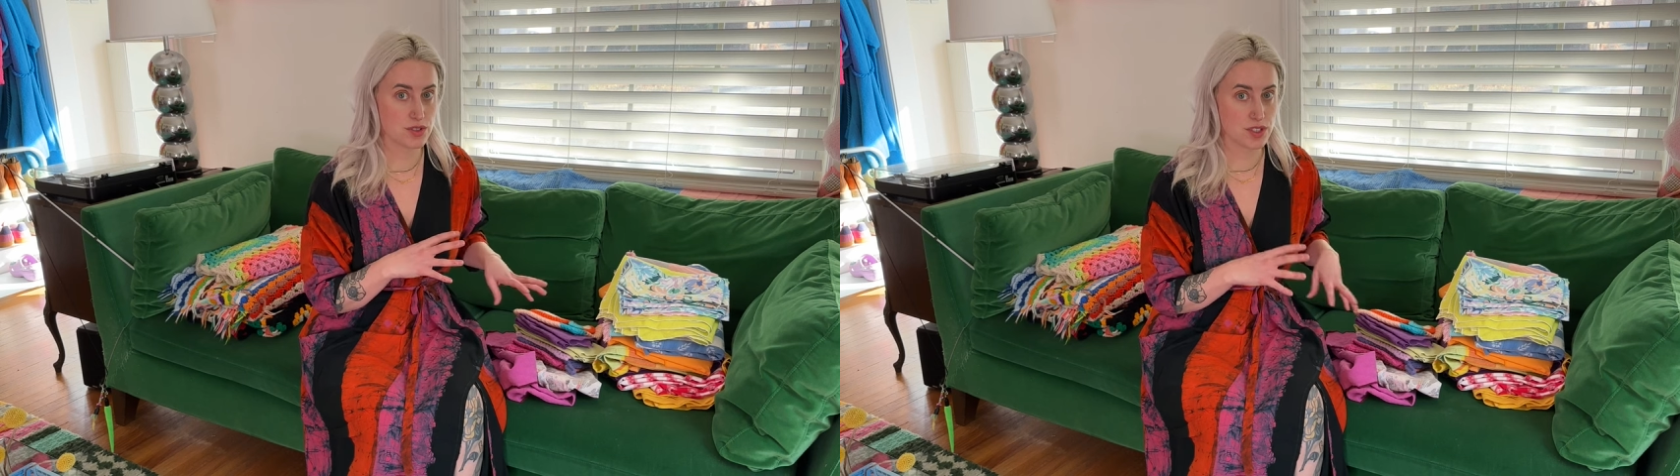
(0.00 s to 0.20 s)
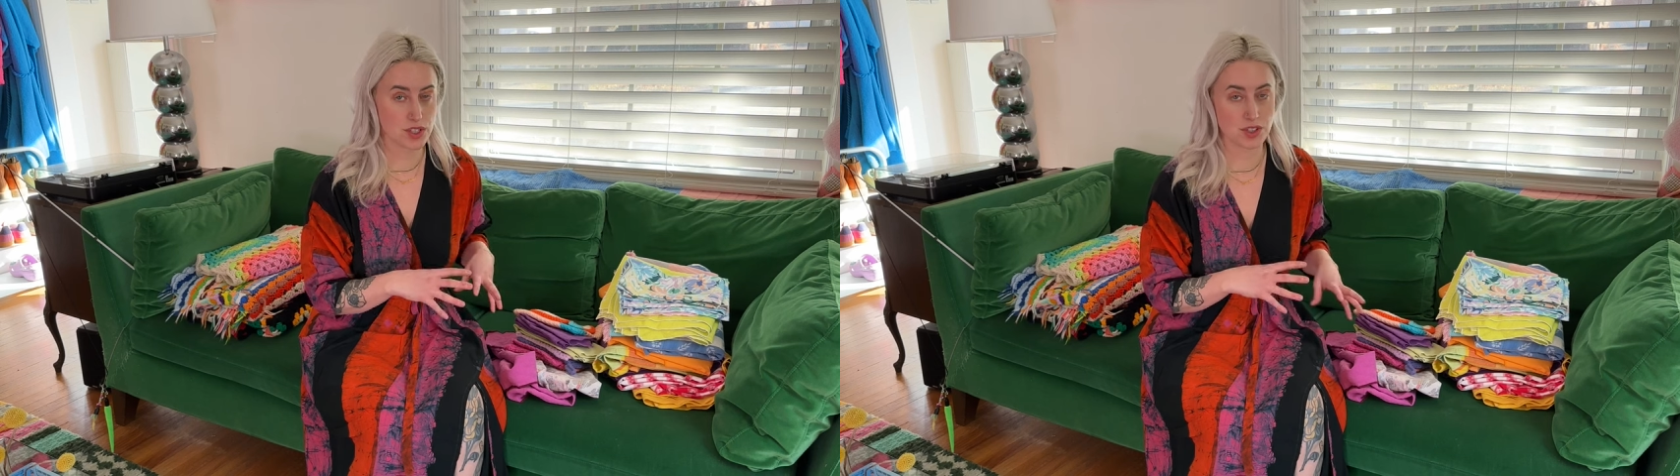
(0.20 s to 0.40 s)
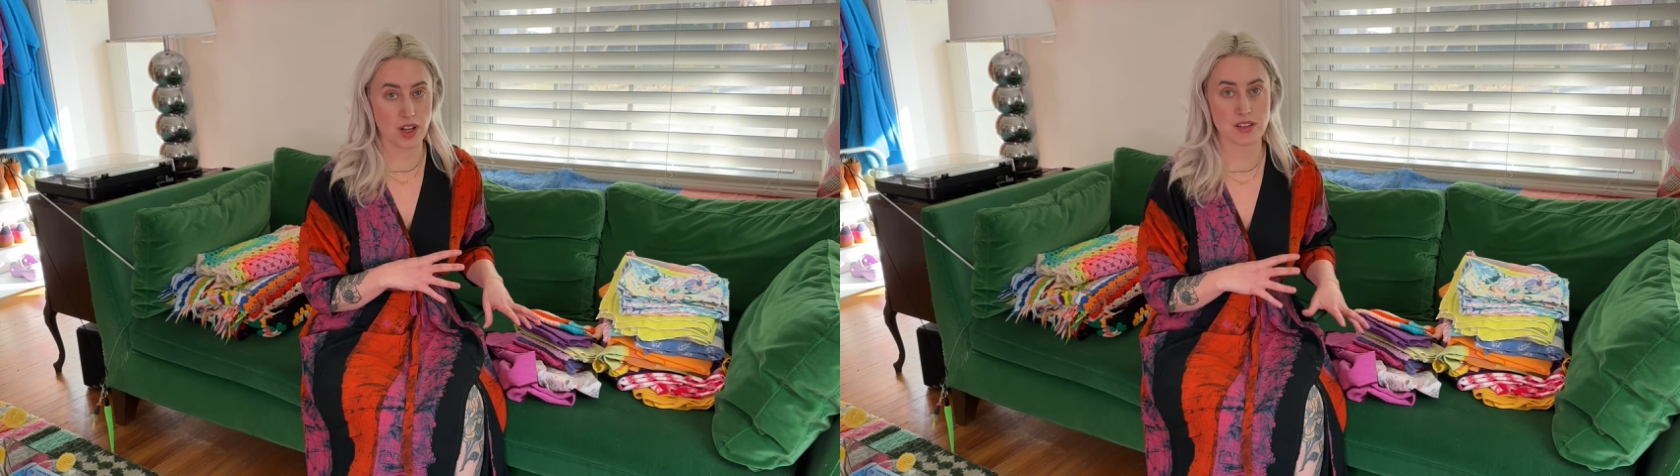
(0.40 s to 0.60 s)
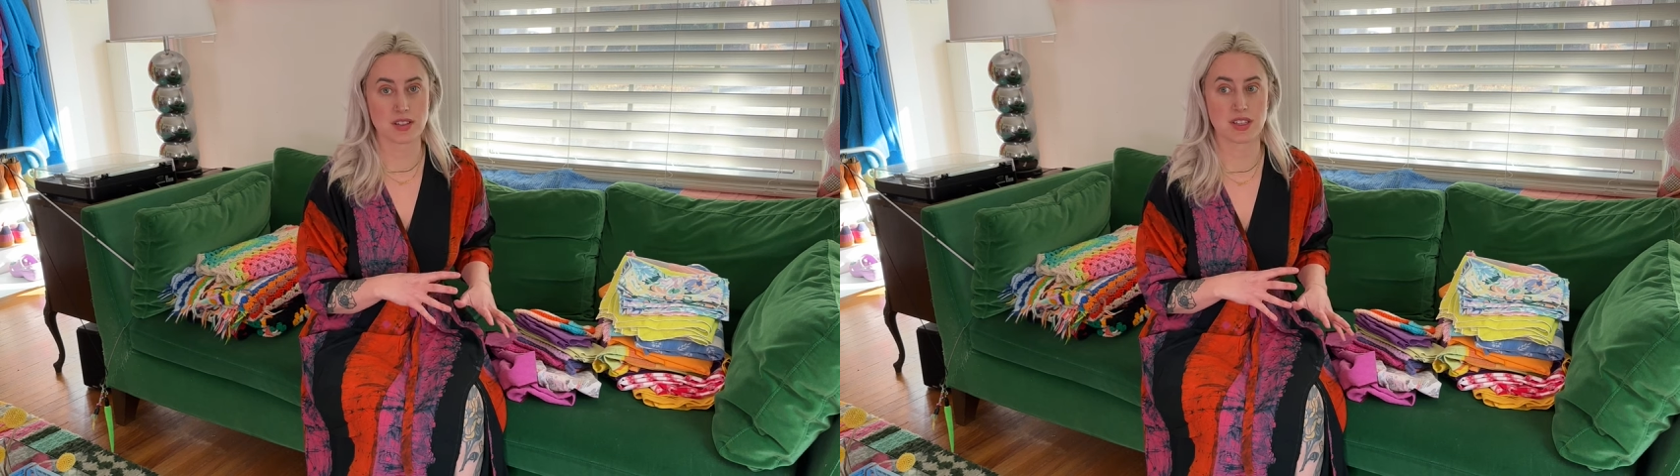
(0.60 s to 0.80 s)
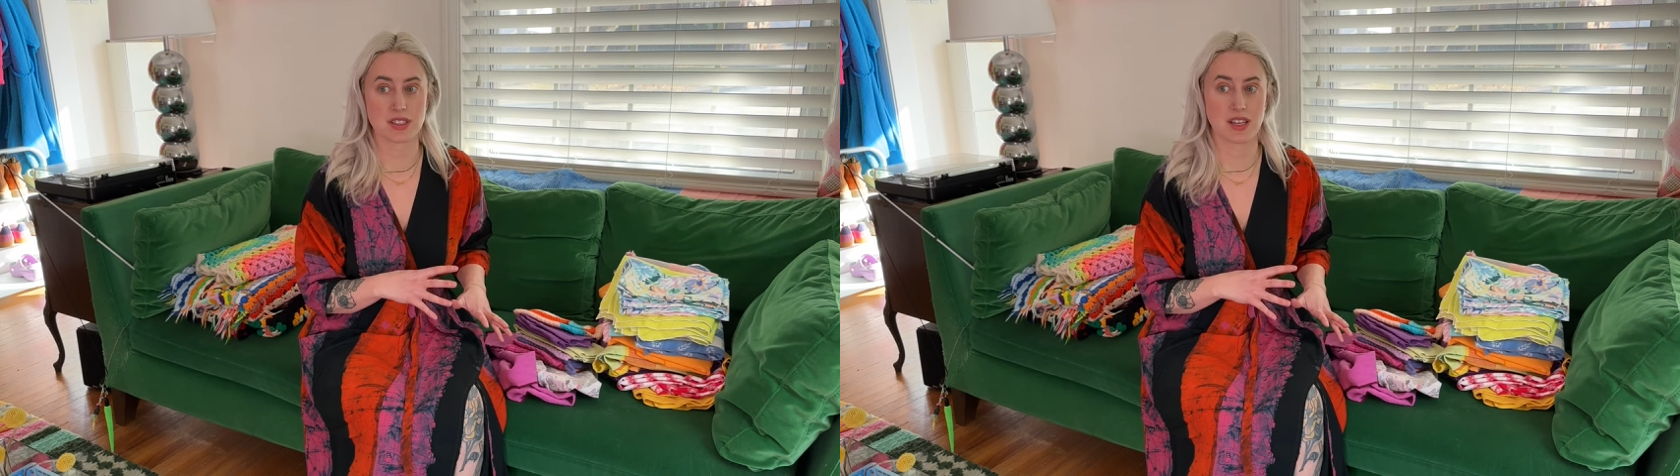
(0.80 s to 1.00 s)
dishcloths
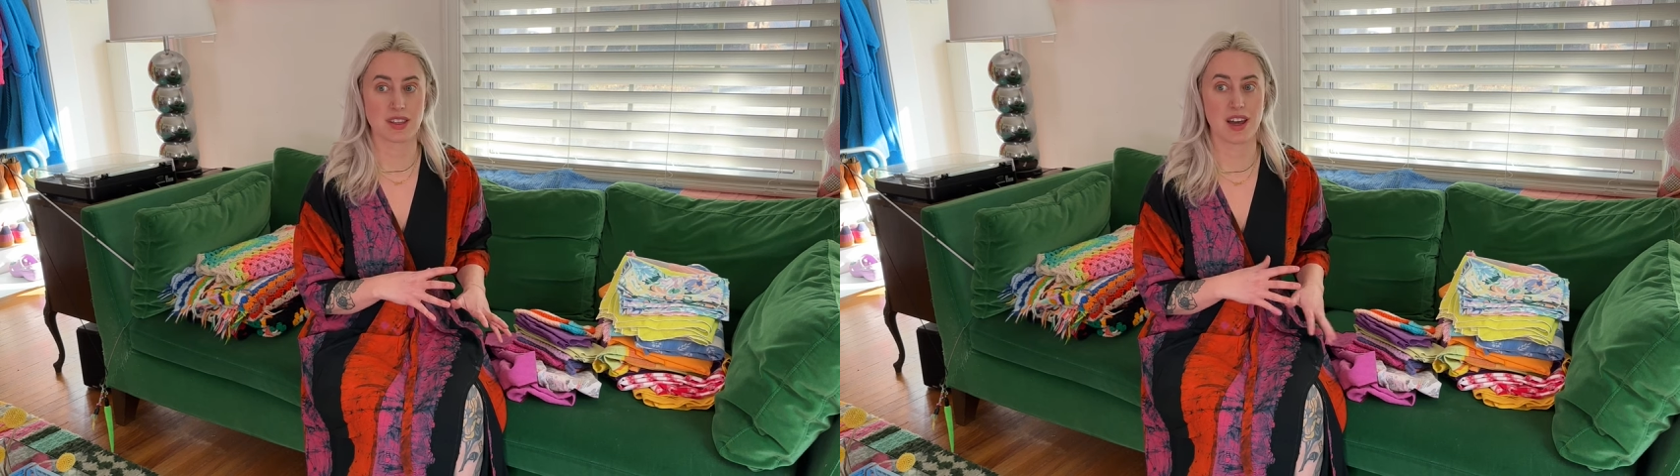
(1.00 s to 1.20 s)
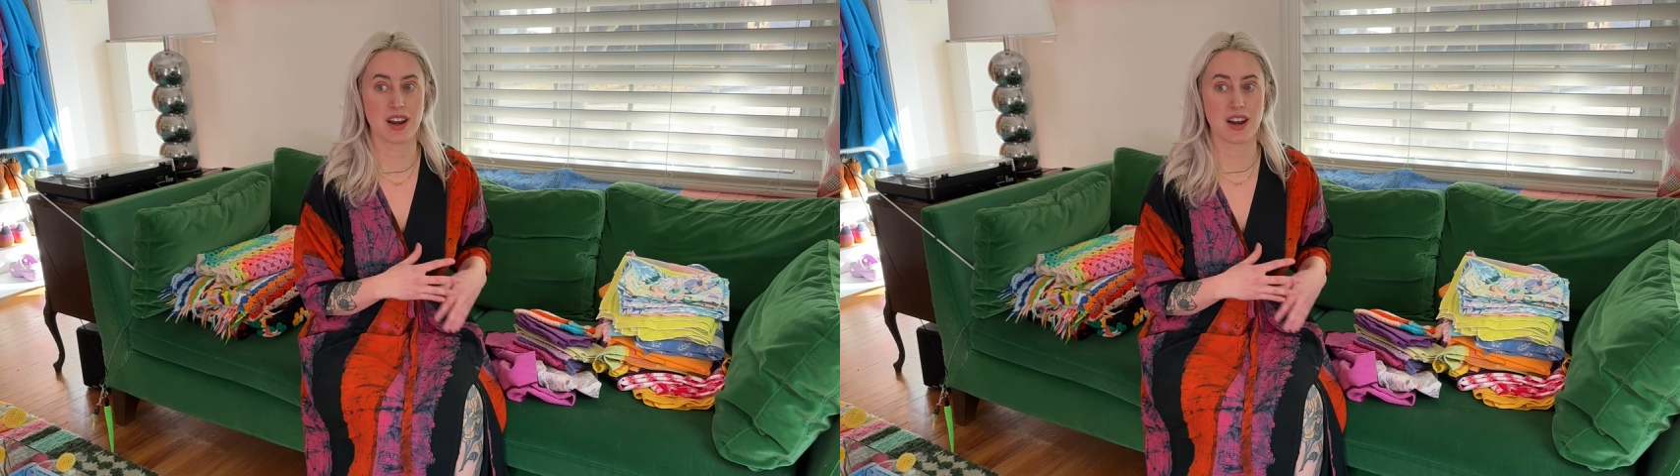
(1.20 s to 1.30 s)
and things like that,